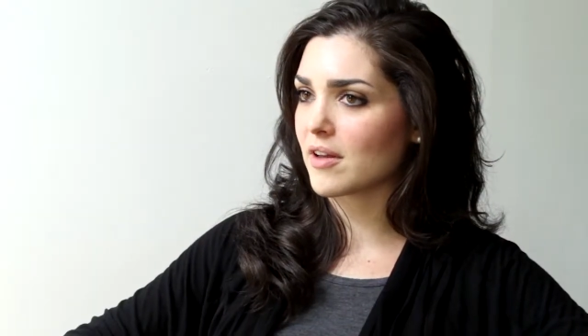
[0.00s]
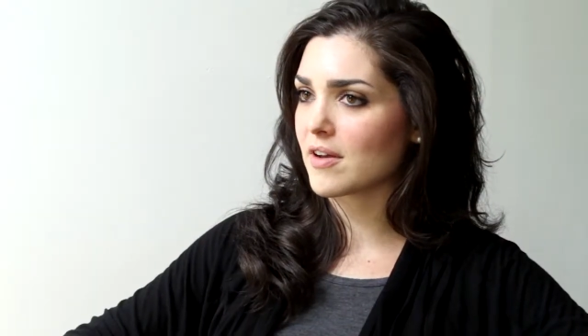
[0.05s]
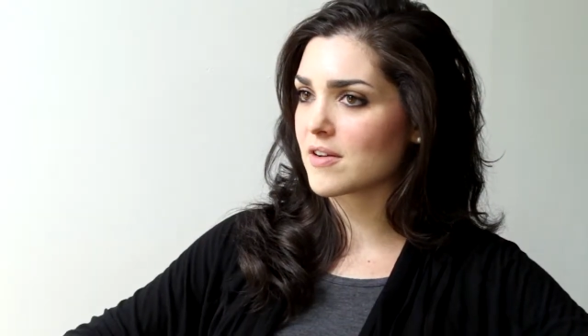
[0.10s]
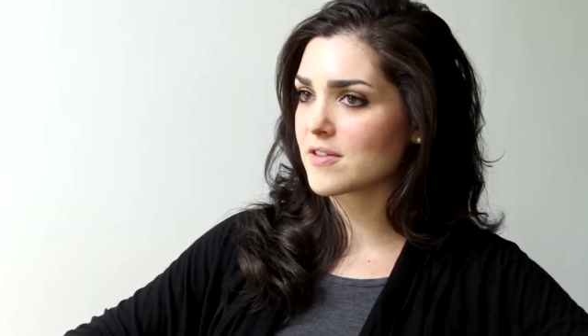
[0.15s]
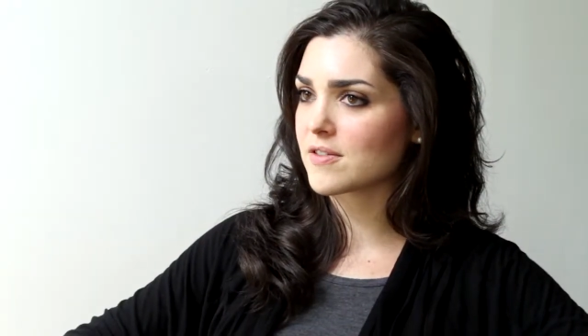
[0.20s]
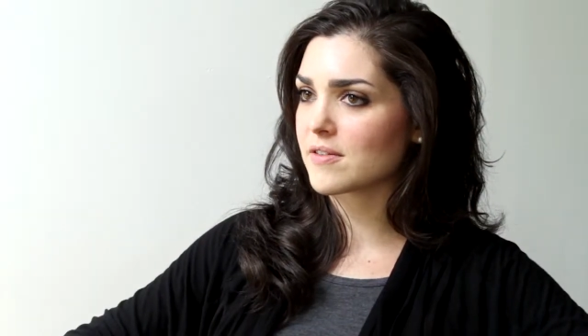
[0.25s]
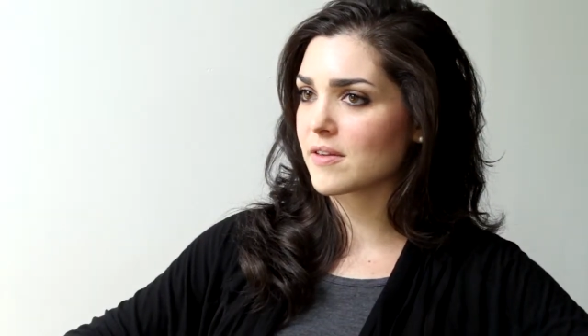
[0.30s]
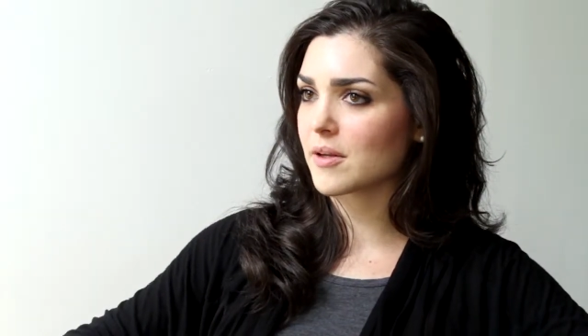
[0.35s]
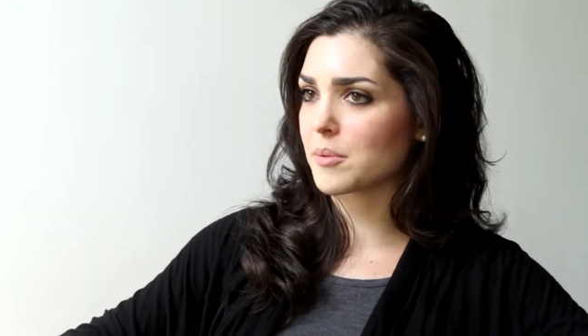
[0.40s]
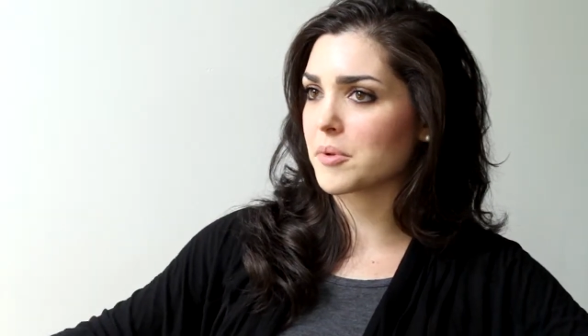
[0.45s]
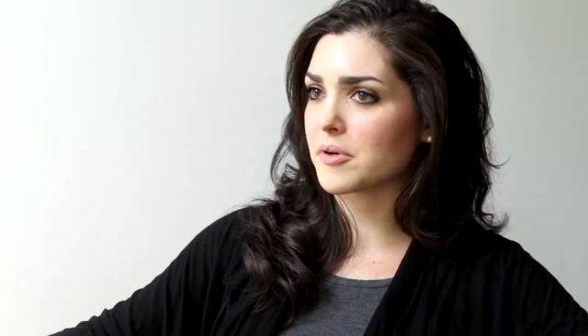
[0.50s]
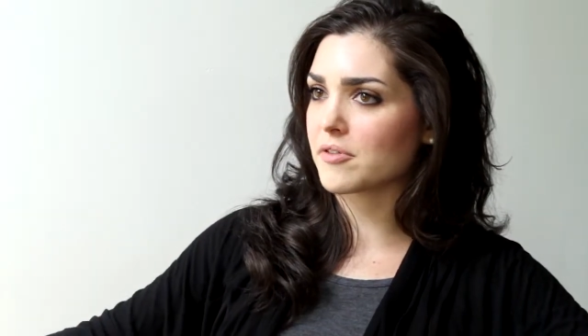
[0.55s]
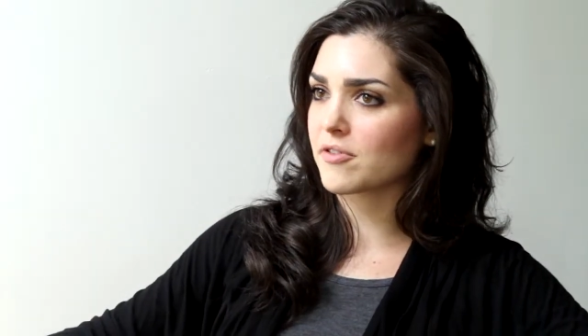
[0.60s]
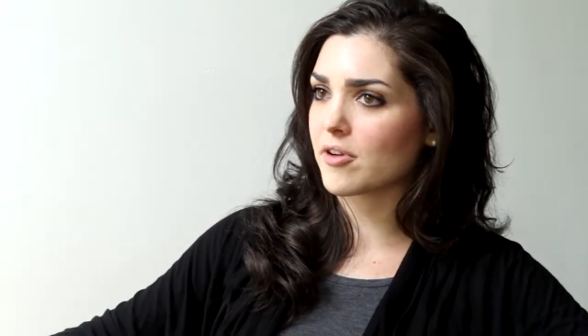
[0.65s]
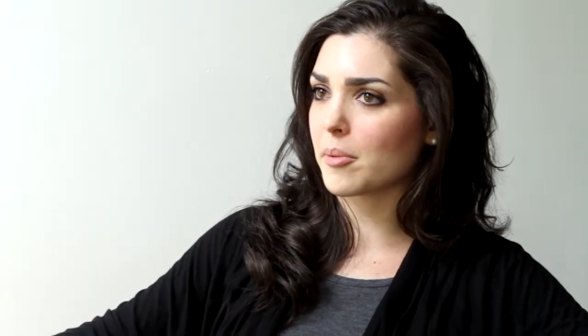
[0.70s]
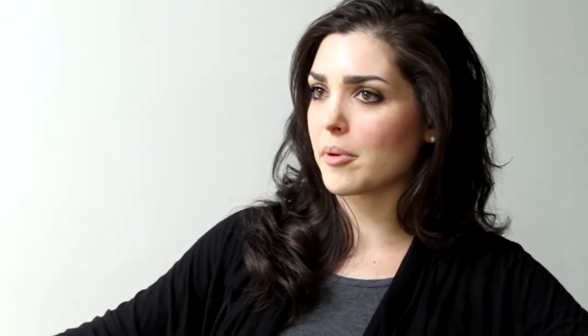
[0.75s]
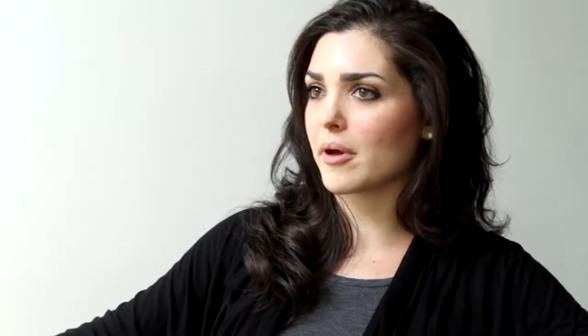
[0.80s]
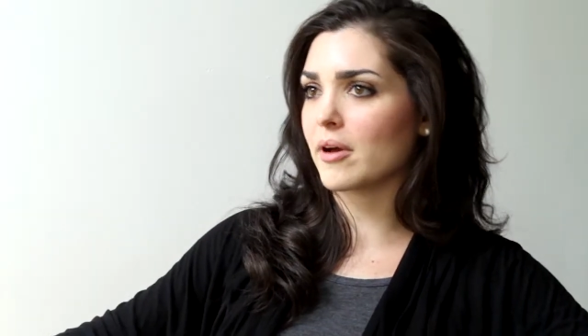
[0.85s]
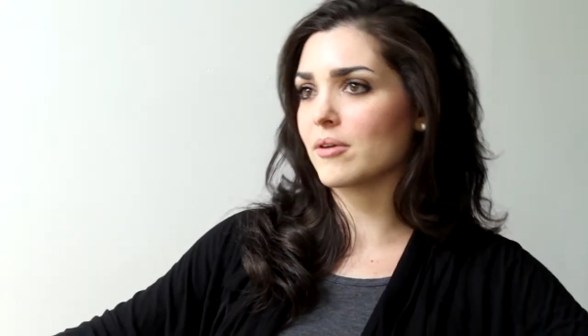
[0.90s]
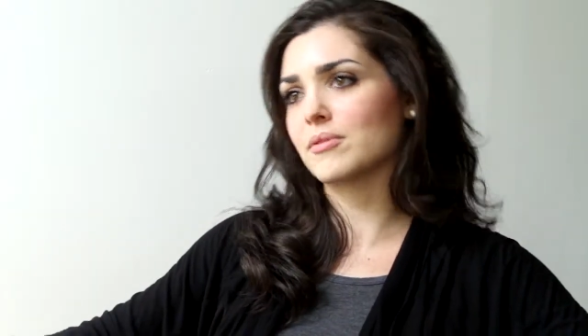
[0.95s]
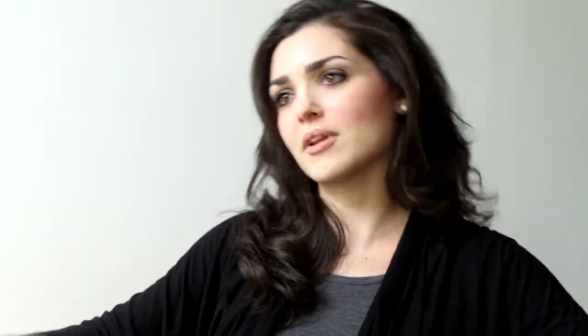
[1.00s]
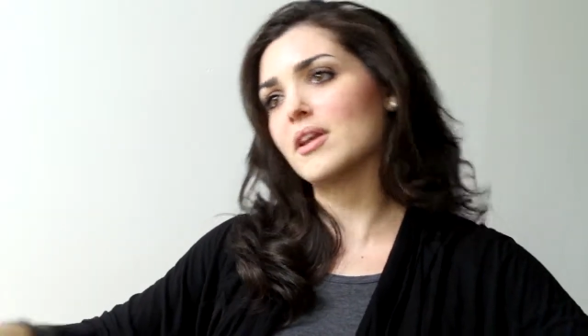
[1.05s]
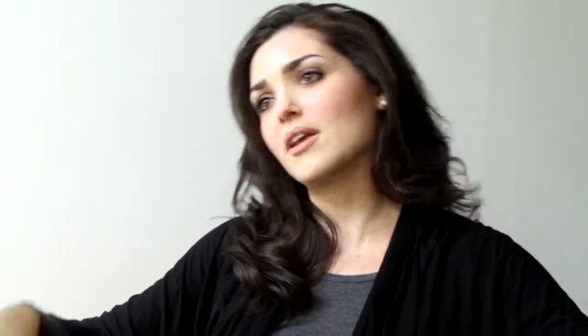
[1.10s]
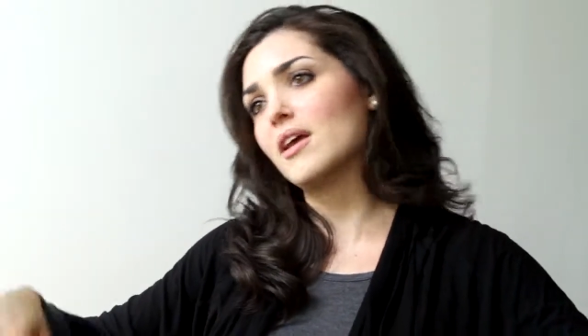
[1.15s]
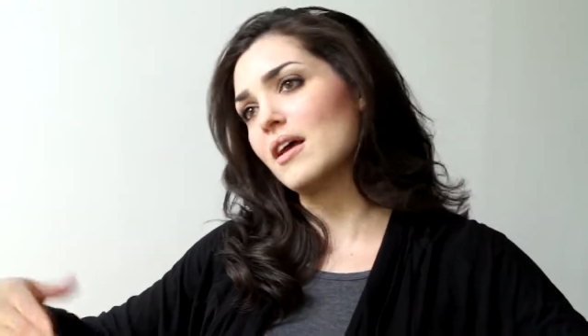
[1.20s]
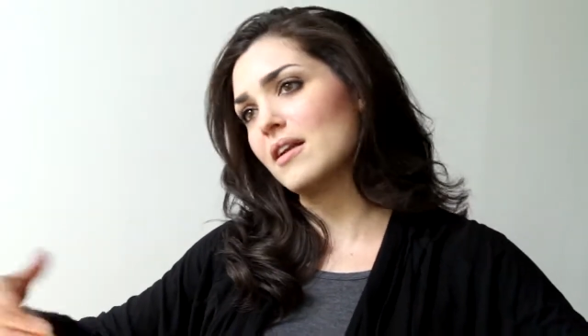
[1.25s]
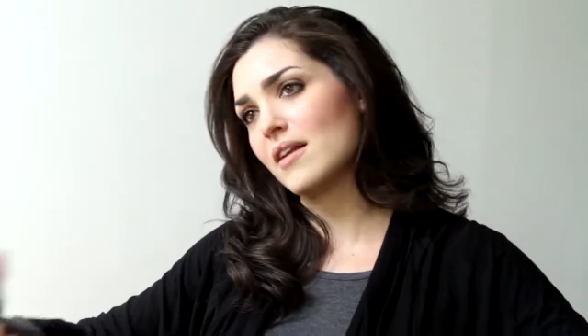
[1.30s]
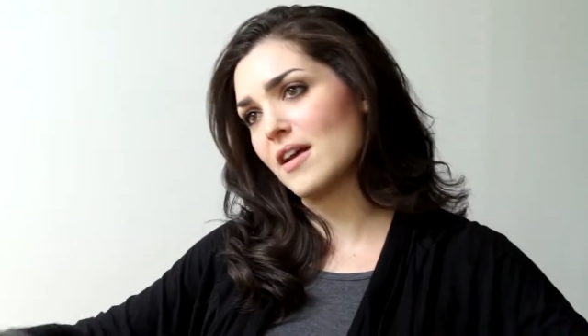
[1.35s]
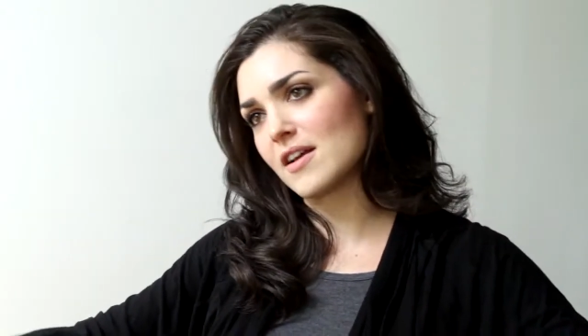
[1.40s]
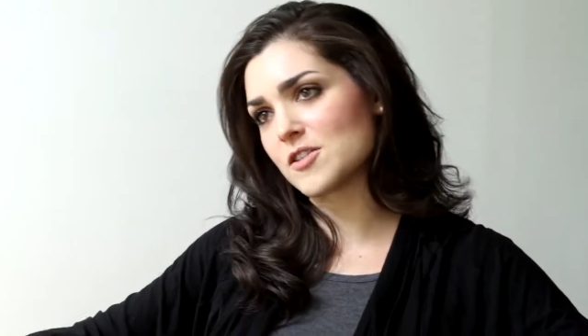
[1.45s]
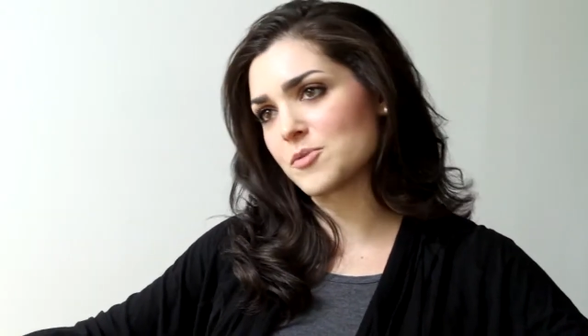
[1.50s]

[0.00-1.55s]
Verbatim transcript: about blah, blah, and then we were talking about